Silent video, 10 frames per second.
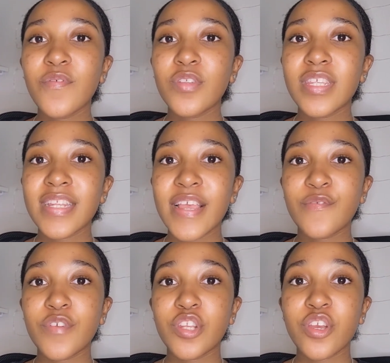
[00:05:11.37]
for today's
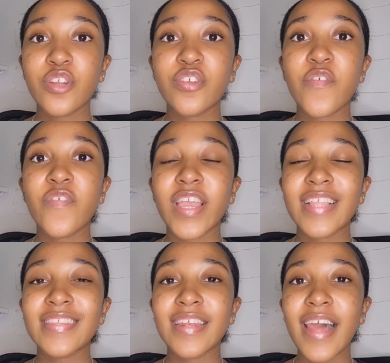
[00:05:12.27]
video. Don't
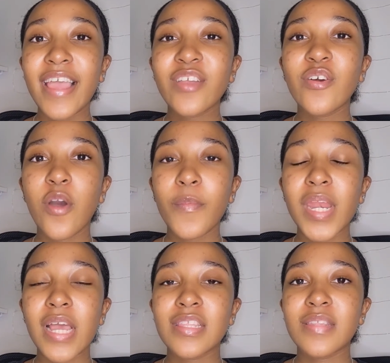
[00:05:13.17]
forget to like, comment
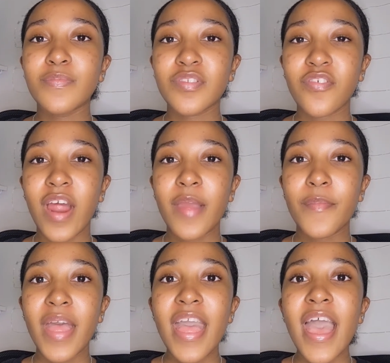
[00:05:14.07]
and subscribe.
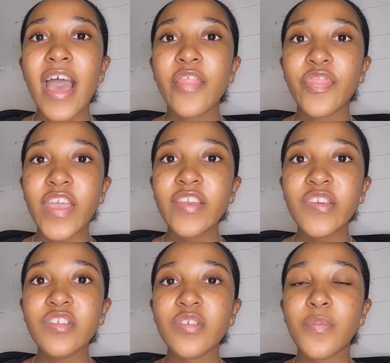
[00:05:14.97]
And thank
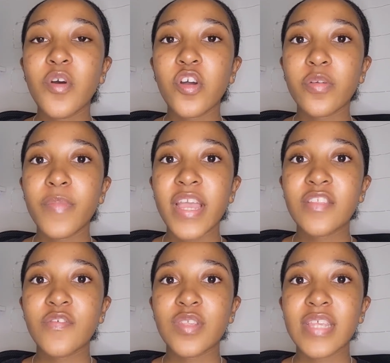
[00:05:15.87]
you to Monk
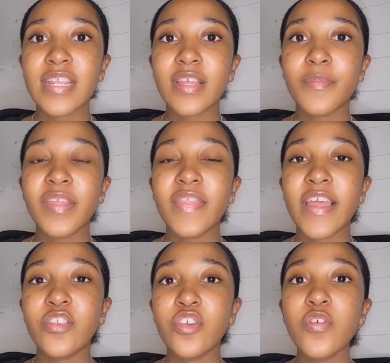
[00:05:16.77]
Makes for sending me
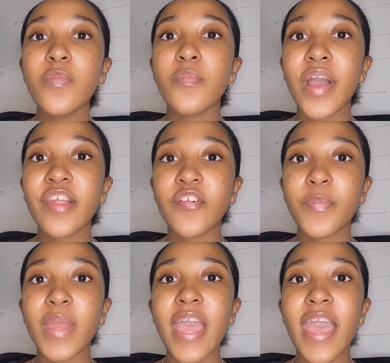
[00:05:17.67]
their new Microbit